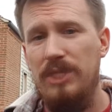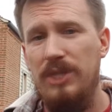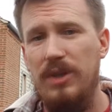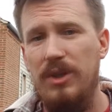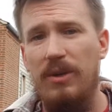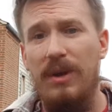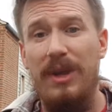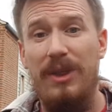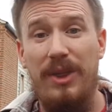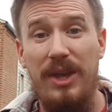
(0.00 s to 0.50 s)

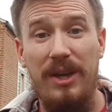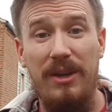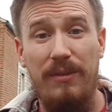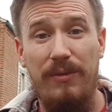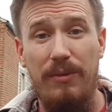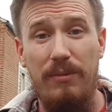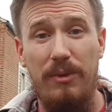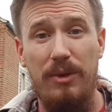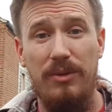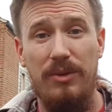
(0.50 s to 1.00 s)
So I think
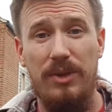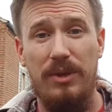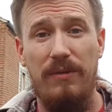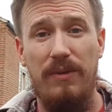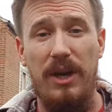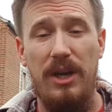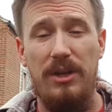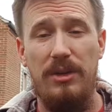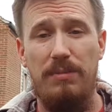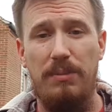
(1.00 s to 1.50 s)
from
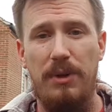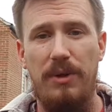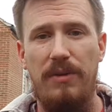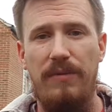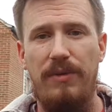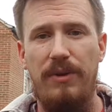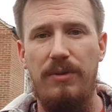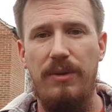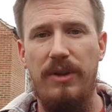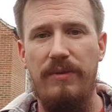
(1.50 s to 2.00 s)
Husqvarna's point of
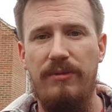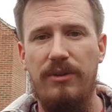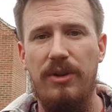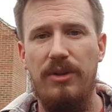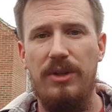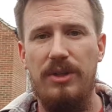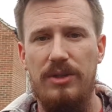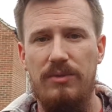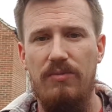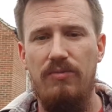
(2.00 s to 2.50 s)
view, they've got
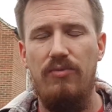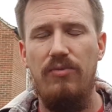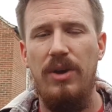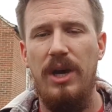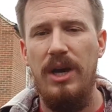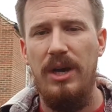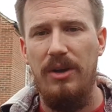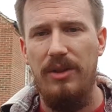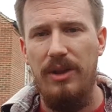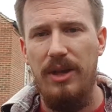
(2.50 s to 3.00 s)
this
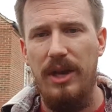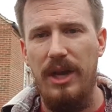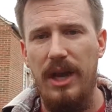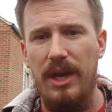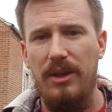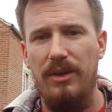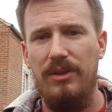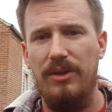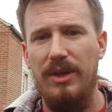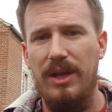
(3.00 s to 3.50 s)
right on the
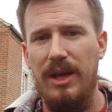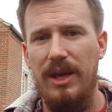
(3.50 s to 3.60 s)
nail,